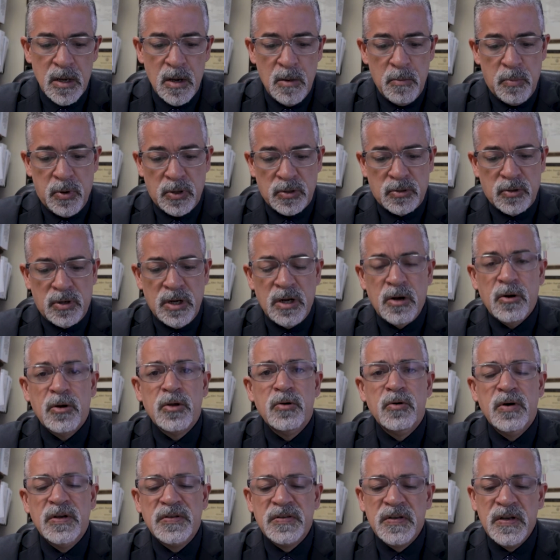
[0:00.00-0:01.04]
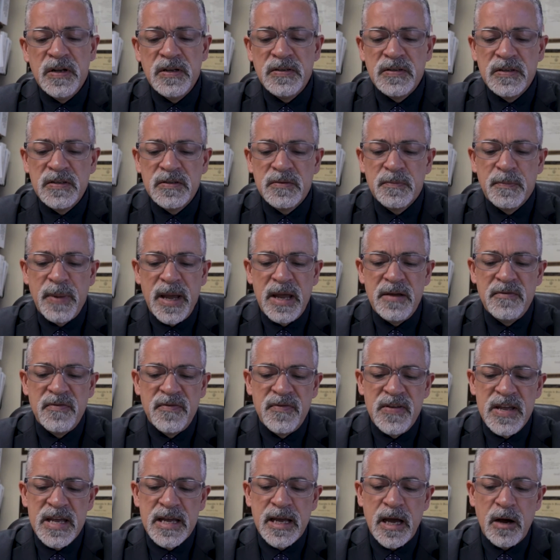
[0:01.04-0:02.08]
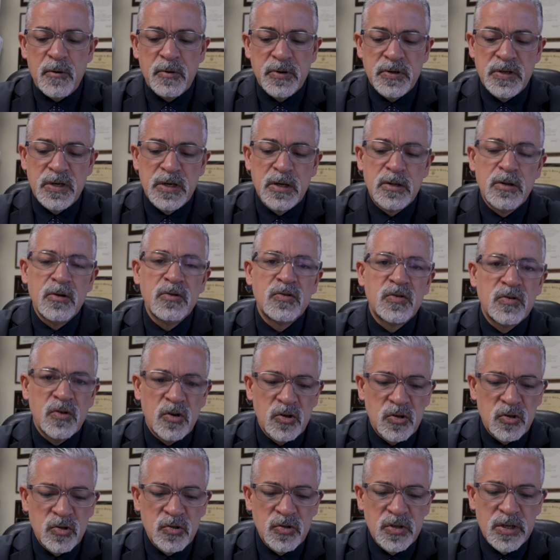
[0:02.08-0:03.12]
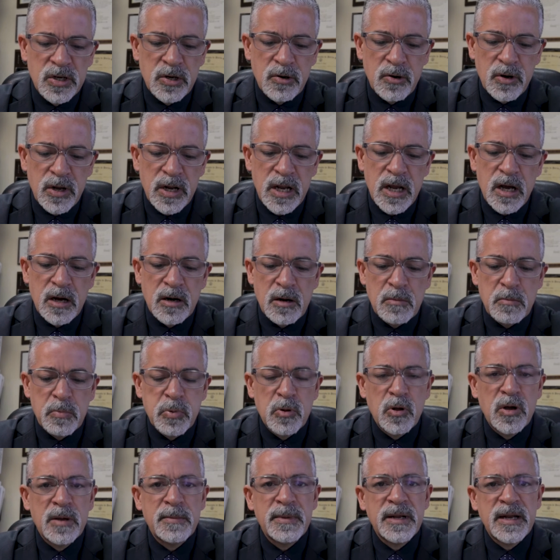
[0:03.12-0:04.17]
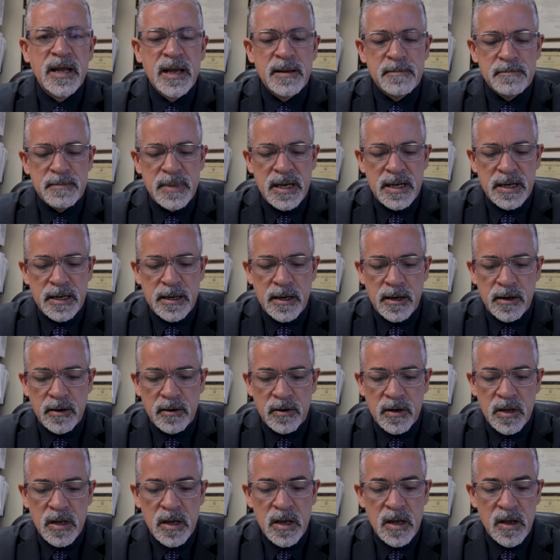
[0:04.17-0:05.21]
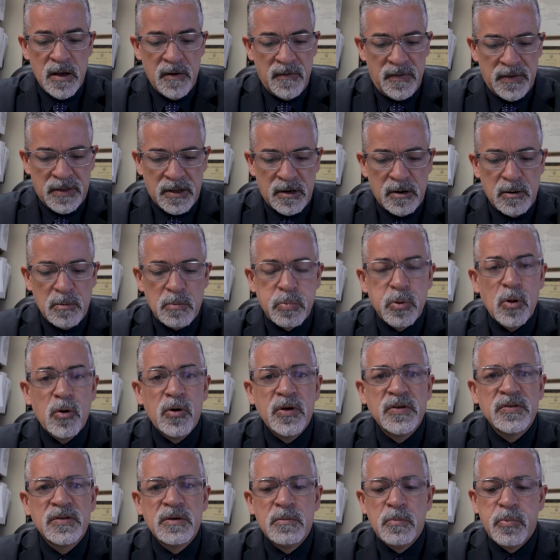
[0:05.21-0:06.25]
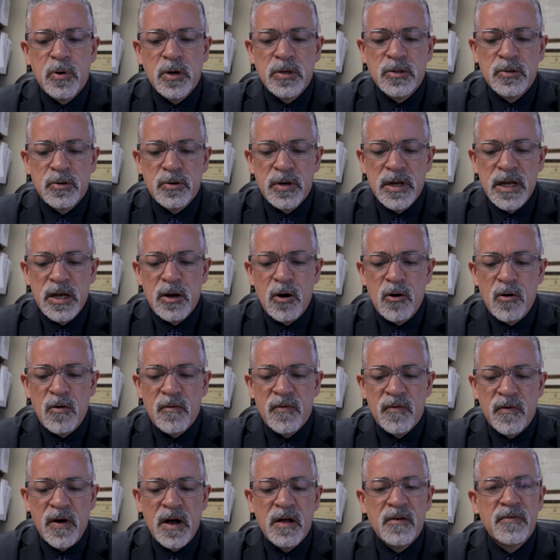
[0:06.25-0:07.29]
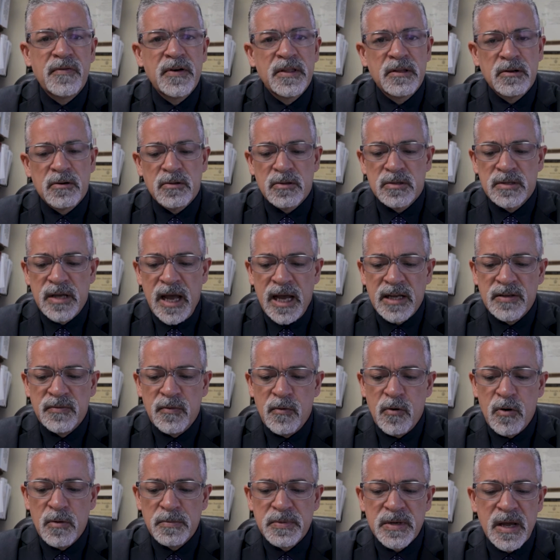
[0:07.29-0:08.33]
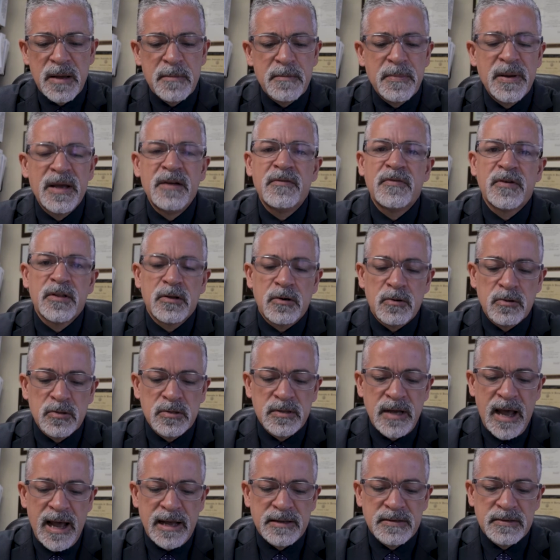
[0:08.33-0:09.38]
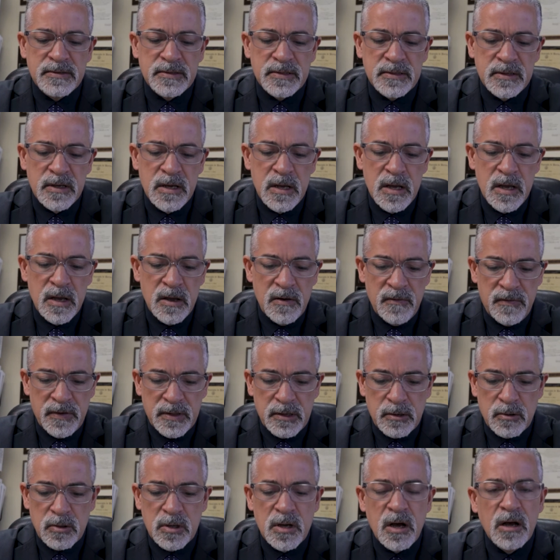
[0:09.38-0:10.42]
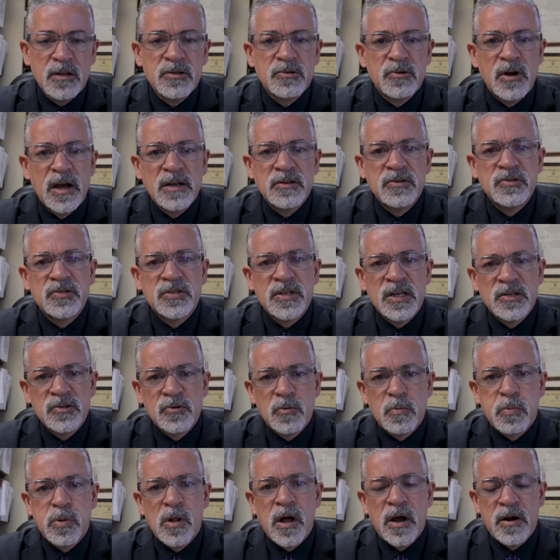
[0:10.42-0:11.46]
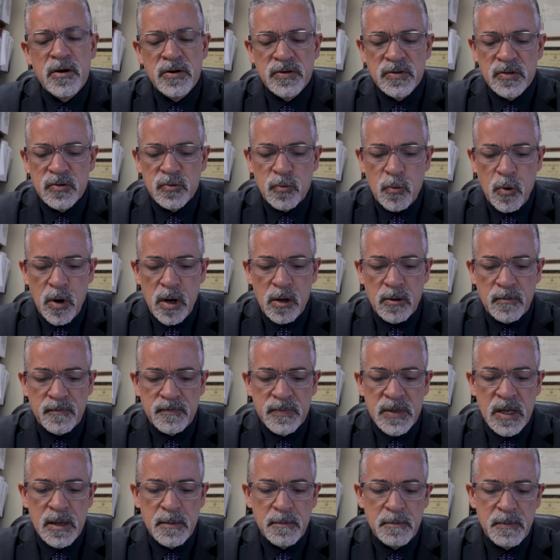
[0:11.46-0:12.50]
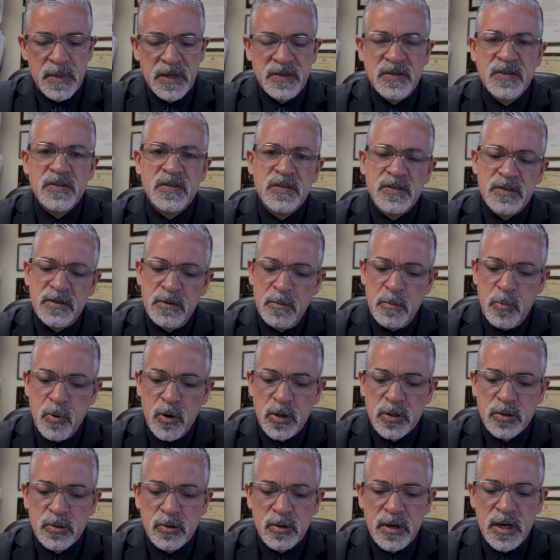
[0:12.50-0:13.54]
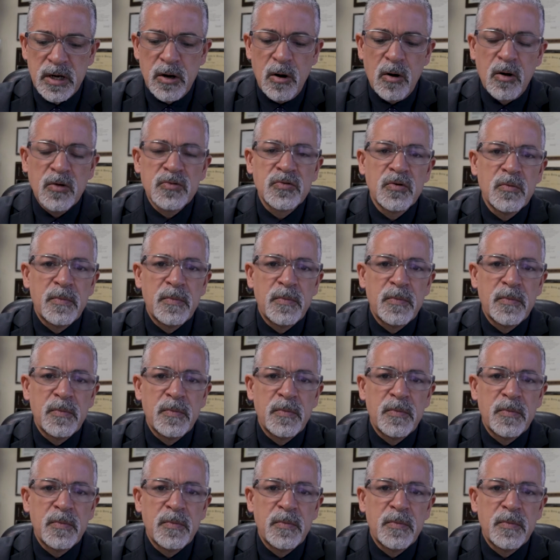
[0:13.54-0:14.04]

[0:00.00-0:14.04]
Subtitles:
Puerto Rico U.S. citizens pay FICA, which includes Social Security, unemployment, and Medicare. Federal employees in Puerto Rico file federal tax forms and pay federal taxes. Federal contractors and suppliers as well. Businesses in Puerto Rico also